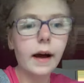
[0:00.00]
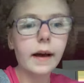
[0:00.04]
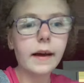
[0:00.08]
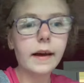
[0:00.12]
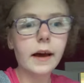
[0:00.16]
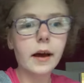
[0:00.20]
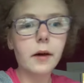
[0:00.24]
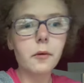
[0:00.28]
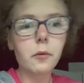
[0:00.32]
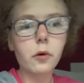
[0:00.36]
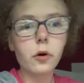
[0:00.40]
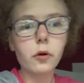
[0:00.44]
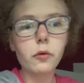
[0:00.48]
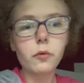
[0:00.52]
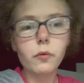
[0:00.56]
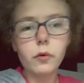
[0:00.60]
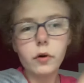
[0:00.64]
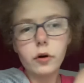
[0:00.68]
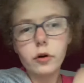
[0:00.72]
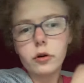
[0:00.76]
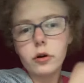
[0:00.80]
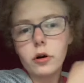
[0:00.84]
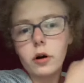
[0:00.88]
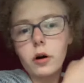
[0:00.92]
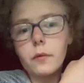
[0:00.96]
everyone,
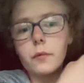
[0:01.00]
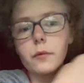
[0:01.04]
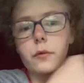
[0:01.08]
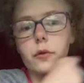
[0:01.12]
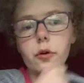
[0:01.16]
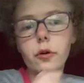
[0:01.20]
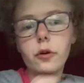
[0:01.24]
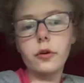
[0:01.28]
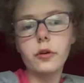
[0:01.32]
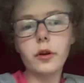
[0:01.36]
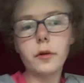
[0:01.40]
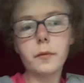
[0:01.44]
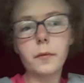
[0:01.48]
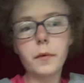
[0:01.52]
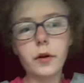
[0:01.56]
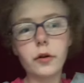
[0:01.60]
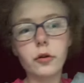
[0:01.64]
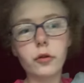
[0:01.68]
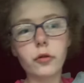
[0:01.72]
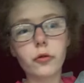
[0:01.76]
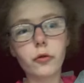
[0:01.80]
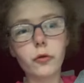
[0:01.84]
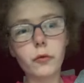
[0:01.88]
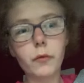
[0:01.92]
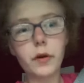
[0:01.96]
welcome to the
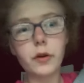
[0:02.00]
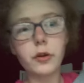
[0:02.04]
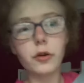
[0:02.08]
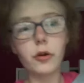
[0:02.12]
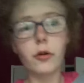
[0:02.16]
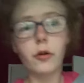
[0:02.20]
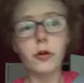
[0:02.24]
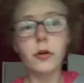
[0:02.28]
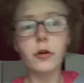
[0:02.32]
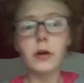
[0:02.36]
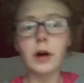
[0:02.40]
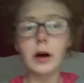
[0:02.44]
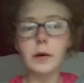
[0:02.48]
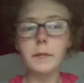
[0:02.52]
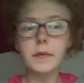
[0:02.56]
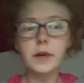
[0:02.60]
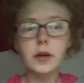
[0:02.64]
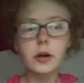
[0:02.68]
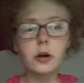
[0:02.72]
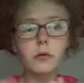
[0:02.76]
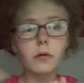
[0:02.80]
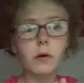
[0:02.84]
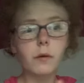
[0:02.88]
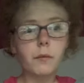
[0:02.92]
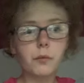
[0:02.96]
Spider. So right now I'm
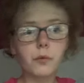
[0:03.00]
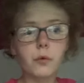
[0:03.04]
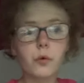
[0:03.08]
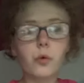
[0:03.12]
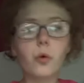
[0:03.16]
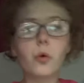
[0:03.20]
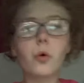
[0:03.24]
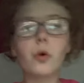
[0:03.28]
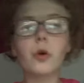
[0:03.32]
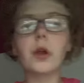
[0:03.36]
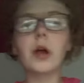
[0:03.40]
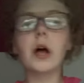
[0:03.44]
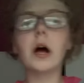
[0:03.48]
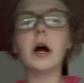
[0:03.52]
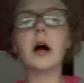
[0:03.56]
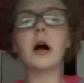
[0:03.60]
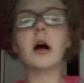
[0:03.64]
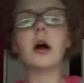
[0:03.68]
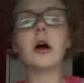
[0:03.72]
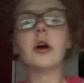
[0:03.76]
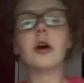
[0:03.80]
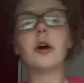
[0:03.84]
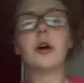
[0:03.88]
here with Lola.